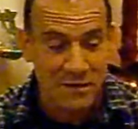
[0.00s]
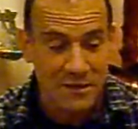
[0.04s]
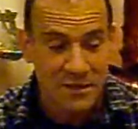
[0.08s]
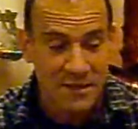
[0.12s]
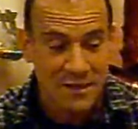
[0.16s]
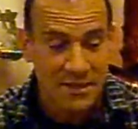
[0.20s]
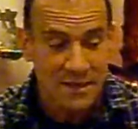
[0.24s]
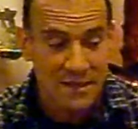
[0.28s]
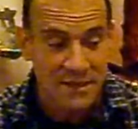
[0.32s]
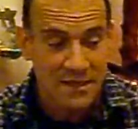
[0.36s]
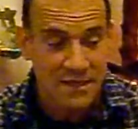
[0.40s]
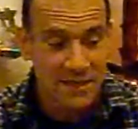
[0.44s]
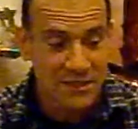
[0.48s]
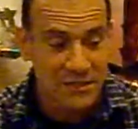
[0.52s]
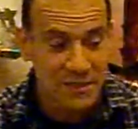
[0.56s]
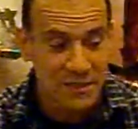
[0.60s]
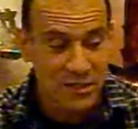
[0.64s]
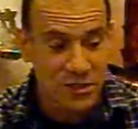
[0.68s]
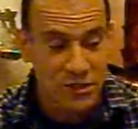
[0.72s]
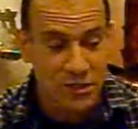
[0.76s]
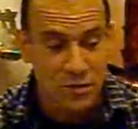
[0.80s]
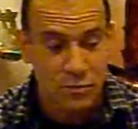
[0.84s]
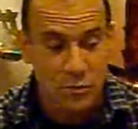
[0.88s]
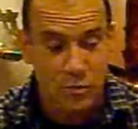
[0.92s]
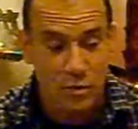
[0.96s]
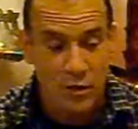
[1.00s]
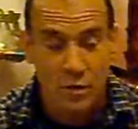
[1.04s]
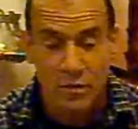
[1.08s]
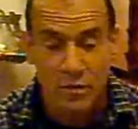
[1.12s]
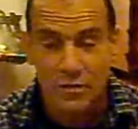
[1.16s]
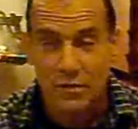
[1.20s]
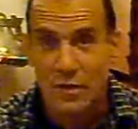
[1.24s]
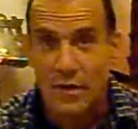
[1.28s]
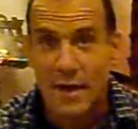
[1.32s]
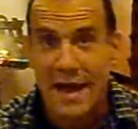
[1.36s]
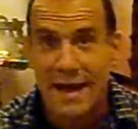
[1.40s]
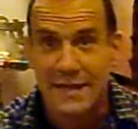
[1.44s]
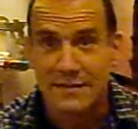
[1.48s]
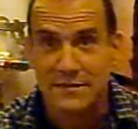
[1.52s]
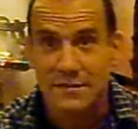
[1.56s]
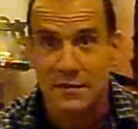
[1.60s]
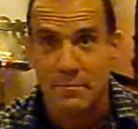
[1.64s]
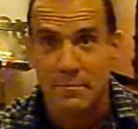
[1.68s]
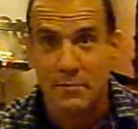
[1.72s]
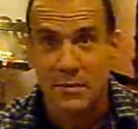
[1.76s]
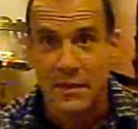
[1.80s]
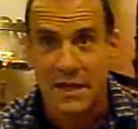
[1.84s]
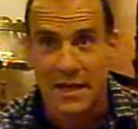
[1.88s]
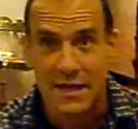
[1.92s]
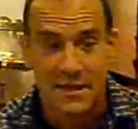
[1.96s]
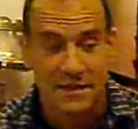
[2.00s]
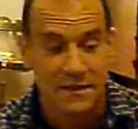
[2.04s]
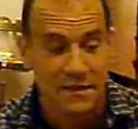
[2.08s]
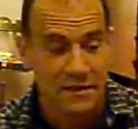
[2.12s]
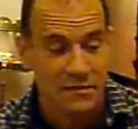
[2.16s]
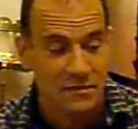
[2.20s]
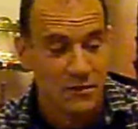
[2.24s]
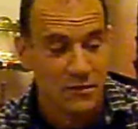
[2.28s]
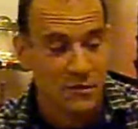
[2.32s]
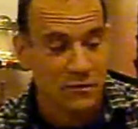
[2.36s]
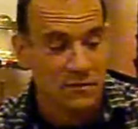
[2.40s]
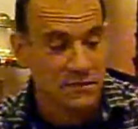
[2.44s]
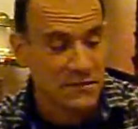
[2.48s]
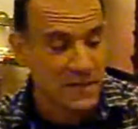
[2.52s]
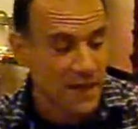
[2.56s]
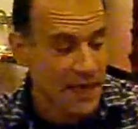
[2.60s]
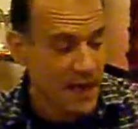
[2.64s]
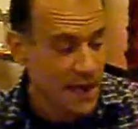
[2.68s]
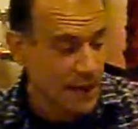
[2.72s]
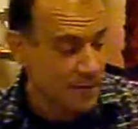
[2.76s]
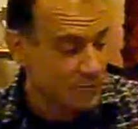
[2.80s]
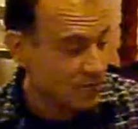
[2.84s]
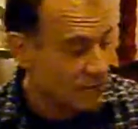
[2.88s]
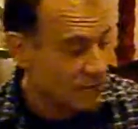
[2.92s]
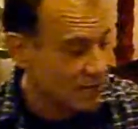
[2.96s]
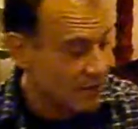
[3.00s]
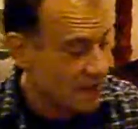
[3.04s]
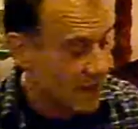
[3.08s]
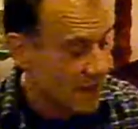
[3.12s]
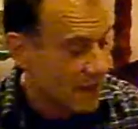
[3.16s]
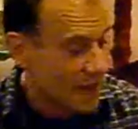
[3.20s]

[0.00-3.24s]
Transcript: in addition, we also had to pin. There's little tabs on the end